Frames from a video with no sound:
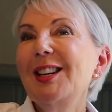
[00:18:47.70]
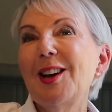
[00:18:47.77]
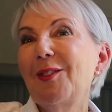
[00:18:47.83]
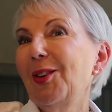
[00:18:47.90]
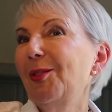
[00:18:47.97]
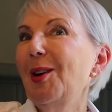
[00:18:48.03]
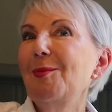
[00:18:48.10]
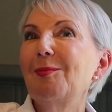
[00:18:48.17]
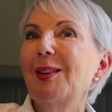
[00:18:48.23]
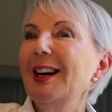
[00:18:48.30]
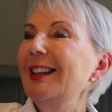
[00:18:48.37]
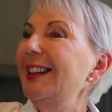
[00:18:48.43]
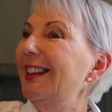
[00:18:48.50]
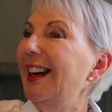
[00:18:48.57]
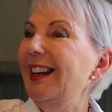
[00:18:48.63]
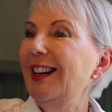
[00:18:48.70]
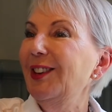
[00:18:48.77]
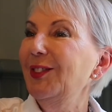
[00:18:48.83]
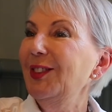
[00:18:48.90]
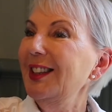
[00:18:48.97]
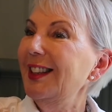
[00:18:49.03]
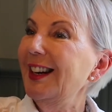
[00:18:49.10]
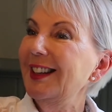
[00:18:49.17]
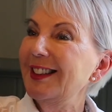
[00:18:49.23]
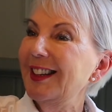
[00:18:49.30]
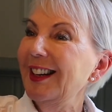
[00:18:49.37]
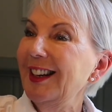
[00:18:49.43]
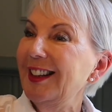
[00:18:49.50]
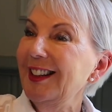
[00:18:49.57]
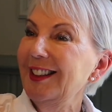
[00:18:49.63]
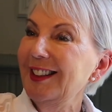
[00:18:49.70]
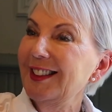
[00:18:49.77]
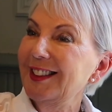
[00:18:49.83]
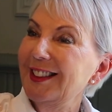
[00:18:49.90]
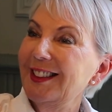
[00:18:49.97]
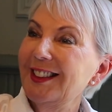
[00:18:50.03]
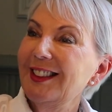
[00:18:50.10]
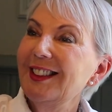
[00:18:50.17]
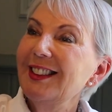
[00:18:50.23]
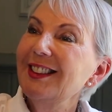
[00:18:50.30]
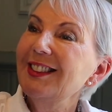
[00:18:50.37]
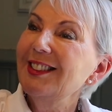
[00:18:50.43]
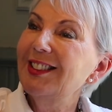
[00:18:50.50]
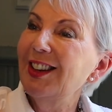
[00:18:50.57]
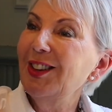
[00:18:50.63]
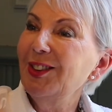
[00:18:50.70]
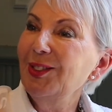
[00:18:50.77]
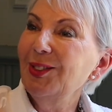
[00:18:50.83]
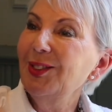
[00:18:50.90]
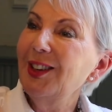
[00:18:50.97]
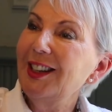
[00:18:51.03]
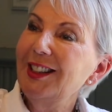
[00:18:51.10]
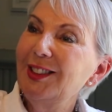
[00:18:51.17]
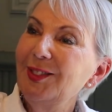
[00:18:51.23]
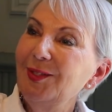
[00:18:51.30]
And we never went back again after that day. So